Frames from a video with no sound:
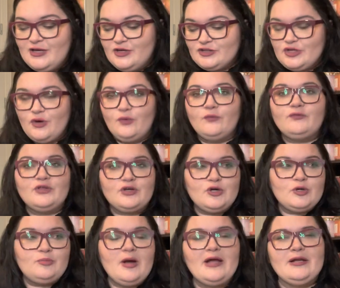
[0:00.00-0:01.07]
So the
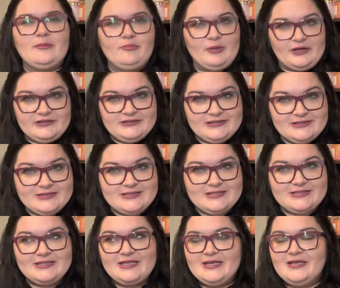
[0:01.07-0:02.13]
coupon abundance
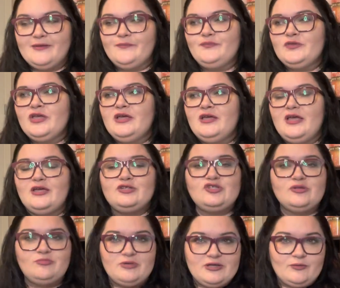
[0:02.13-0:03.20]
thing it
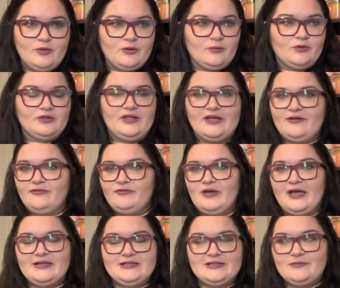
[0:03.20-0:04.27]
should be where we're like
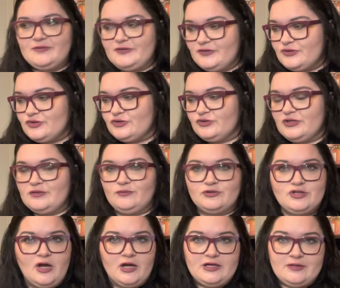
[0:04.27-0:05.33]
finding them in the street and we're
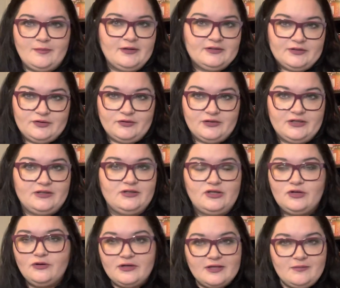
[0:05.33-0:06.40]
talking about littering. You
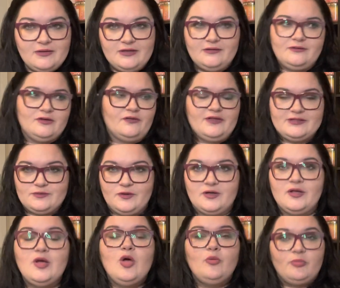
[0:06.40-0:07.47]
know what I mean? No, that's weird.
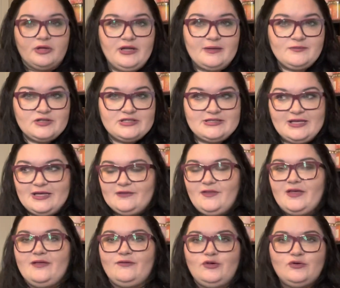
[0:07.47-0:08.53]
But I'm just saying
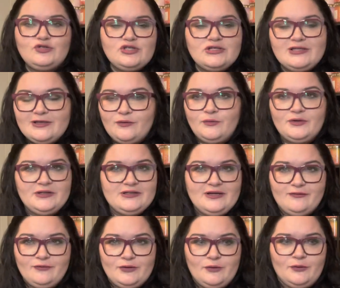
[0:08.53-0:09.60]
like you should get one in
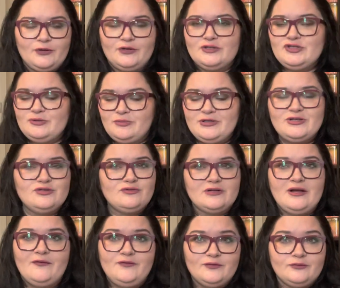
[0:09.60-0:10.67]
every order. It should be just right
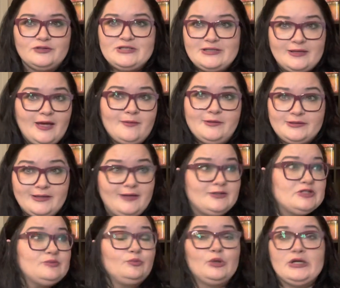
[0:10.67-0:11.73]
on the receipt. How about that?
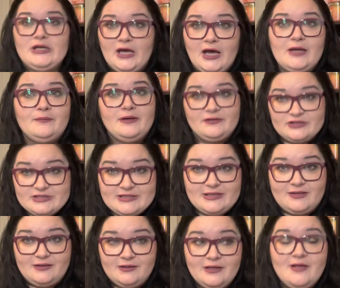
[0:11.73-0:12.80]
Just print it on my
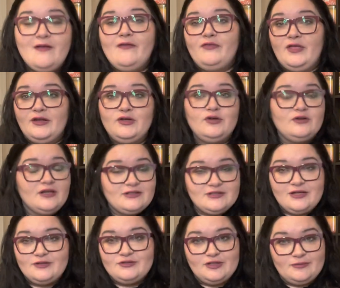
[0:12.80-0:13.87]
receipt. Then you're not
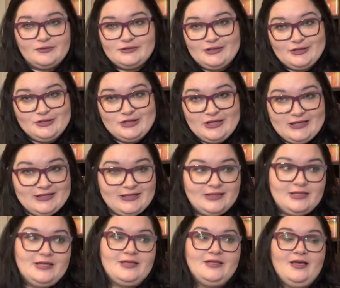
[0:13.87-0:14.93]
double touching
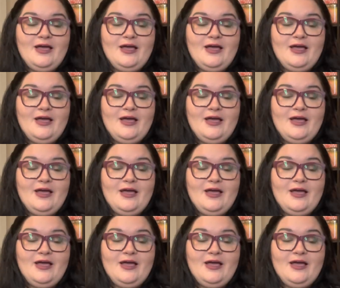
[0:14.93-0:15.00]
anything.